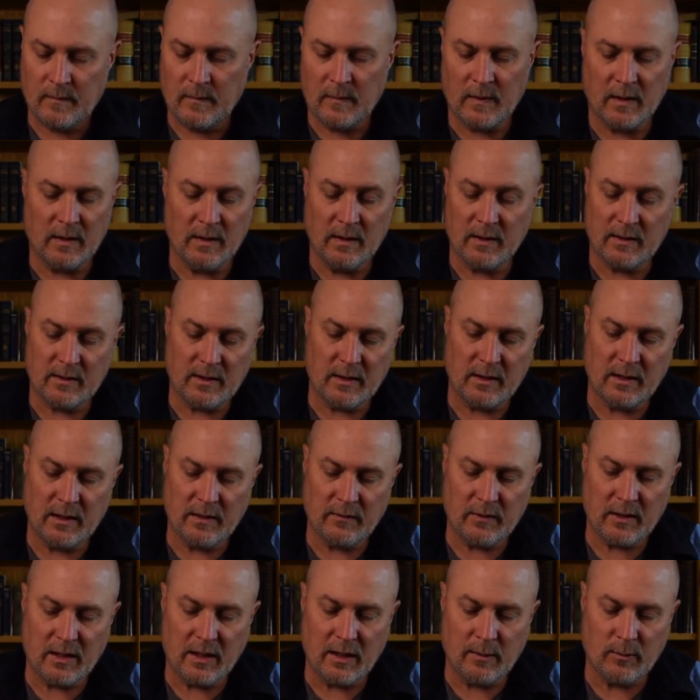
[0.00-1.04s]
then it's like you have
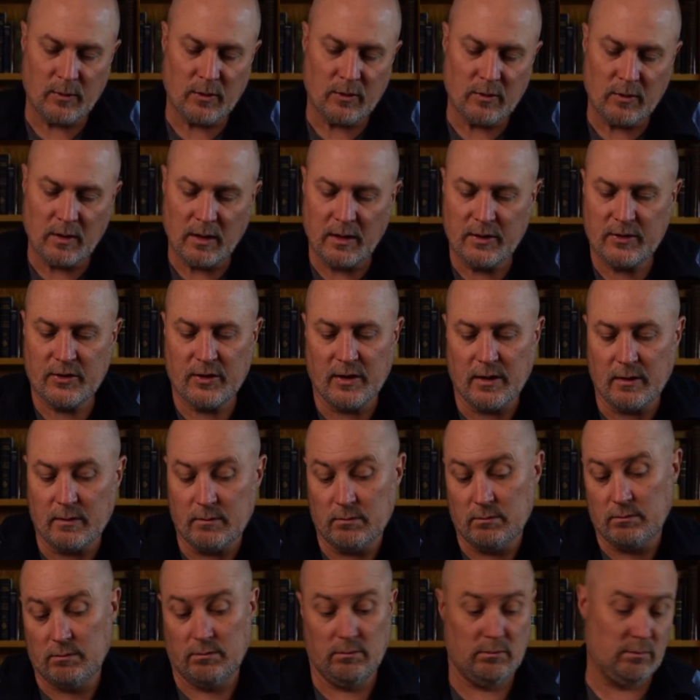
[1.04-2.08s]
a camera garage sale.
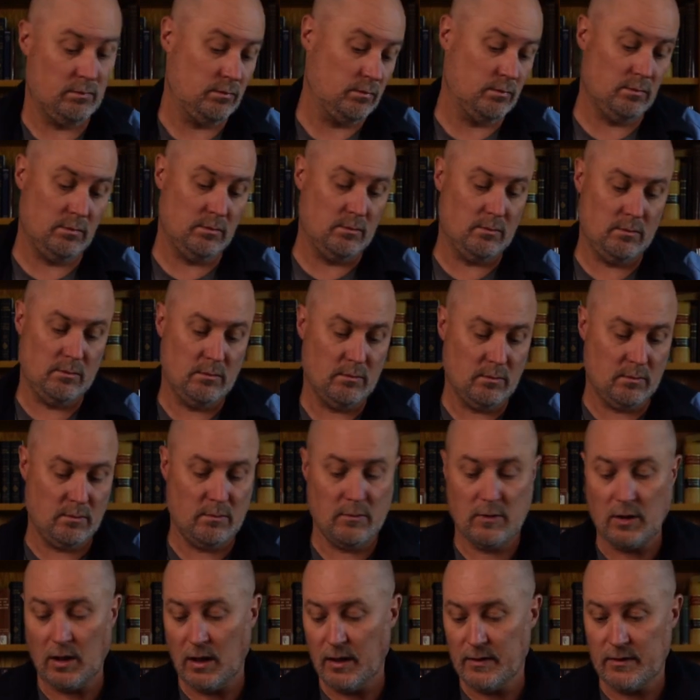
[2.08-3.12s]

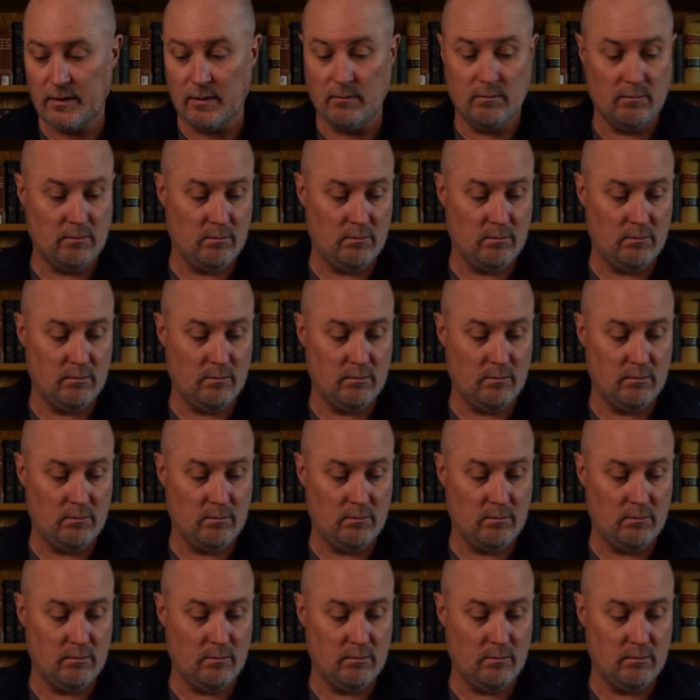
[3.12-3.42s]
It's awesome.